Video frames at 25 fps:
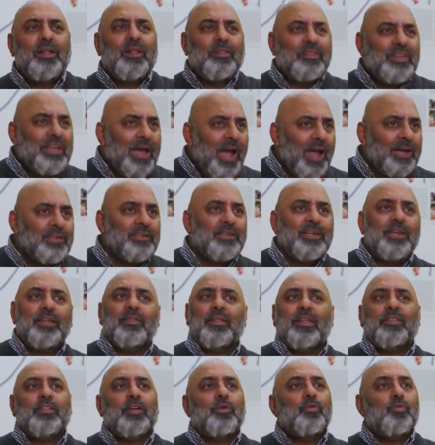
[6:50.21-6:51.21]
The idea
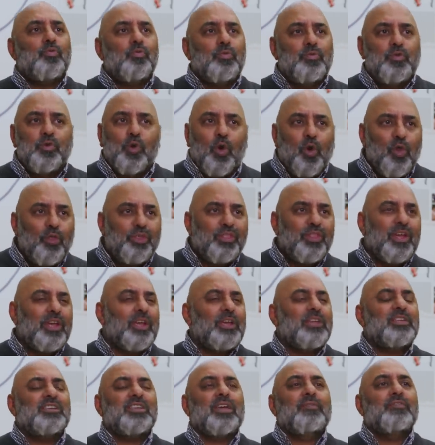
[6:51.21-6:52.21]
that the north
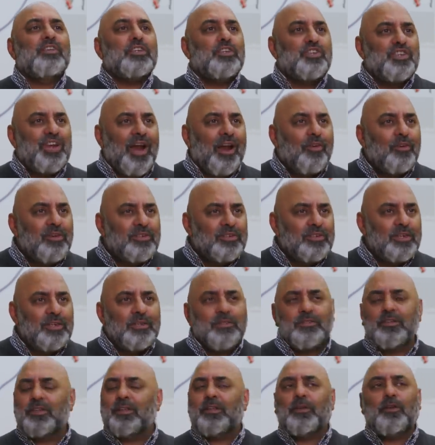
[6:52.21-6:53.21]
is giving charity
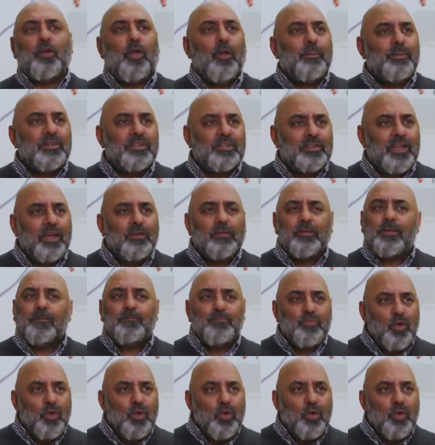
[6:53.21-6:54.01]
to the global south,